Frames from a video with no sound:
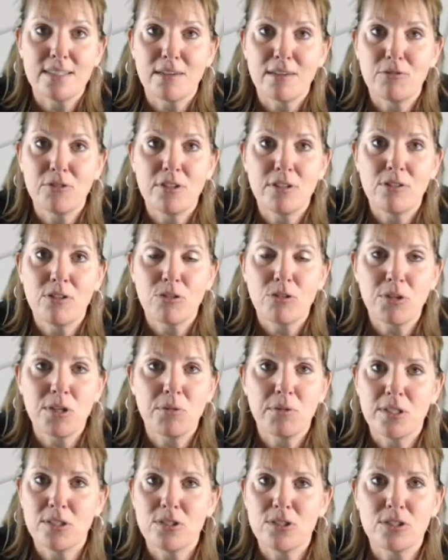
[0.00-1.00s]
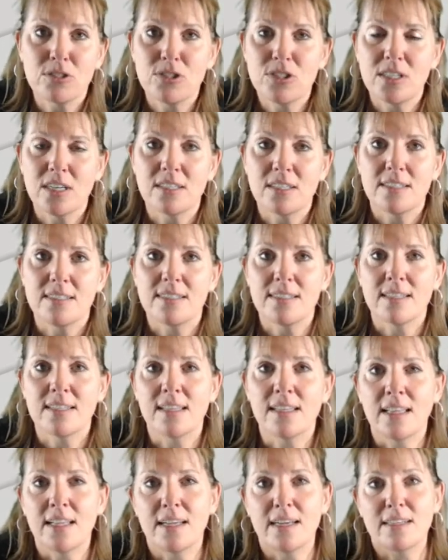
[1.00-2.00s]
I've written 3 research studies in
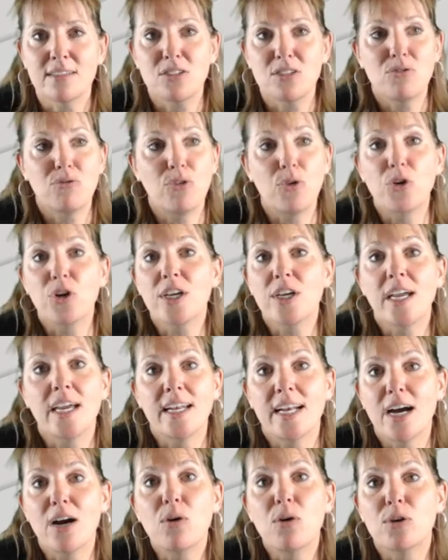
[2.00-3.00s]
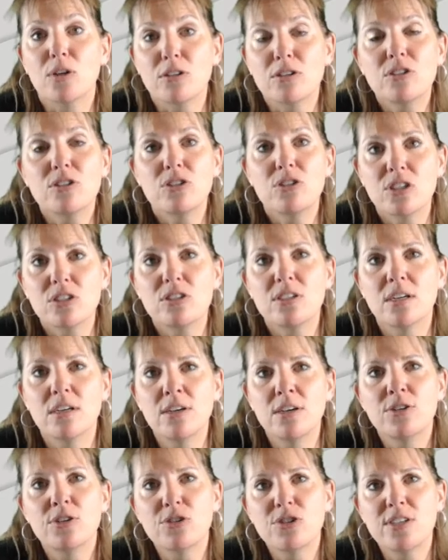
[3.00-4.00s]
the last 48 hours just to
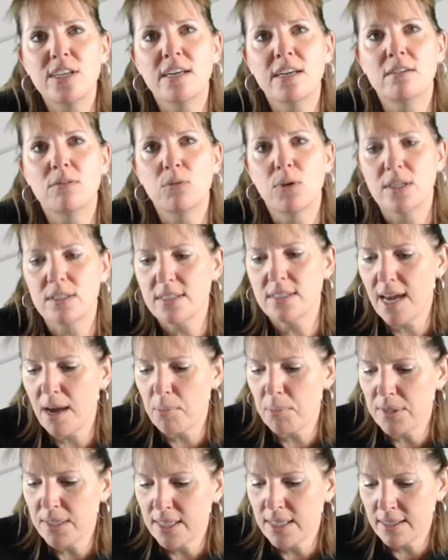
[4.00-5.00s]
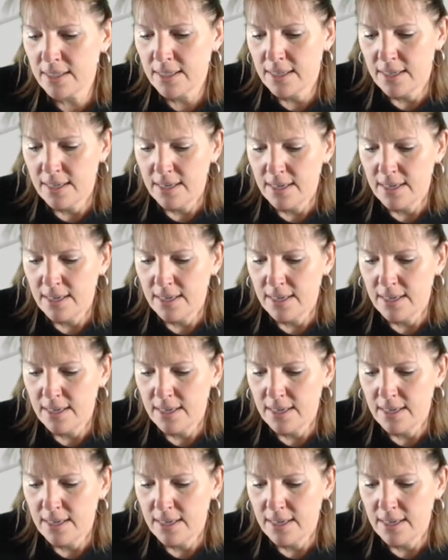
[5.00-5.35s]
understand what's happening